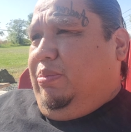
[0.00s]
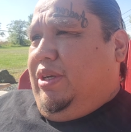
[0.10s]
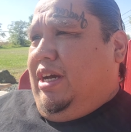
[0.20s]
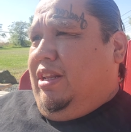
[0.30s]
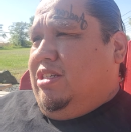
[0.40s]
but
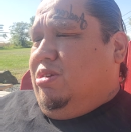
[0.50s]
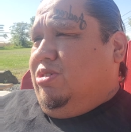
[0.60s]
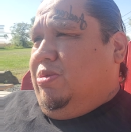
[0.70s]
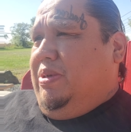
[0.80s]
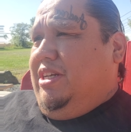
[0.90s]
now that
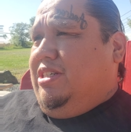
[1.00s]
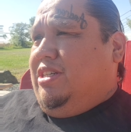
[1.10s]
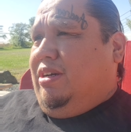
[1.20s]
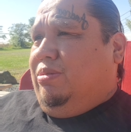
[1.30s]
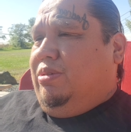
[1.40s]
social media is
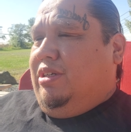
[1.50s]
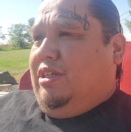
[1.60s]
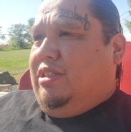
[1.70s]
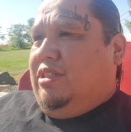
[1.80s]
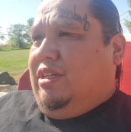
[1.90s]
out,
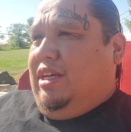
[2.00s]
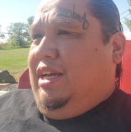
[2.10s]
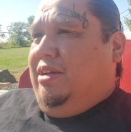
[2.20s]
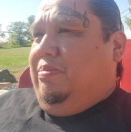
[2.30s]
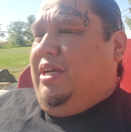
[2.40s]
it's the
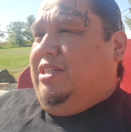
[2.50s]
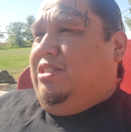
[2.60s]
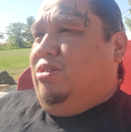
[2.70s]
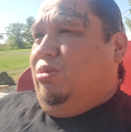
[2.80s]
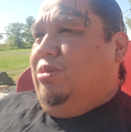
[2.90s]
game has
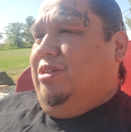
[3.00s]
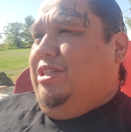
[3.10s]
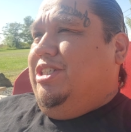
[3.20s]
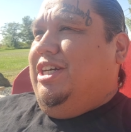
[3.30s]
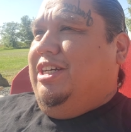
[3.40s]
totally
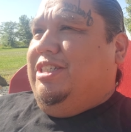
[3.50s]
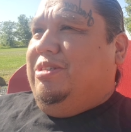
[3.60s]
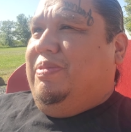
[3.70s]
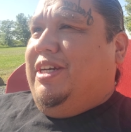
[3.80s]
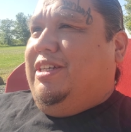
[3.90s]

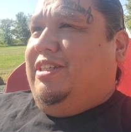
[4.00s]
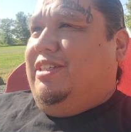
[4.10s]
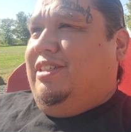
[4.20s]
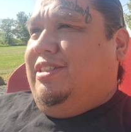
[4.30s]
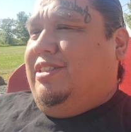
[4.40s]
changed, man.
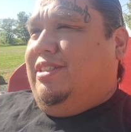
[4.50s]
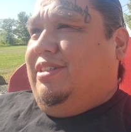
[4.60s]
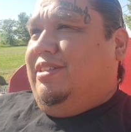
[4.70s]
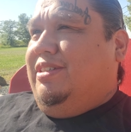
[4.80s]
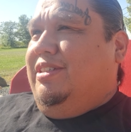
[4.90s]
It's
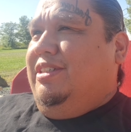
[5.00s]
a uh,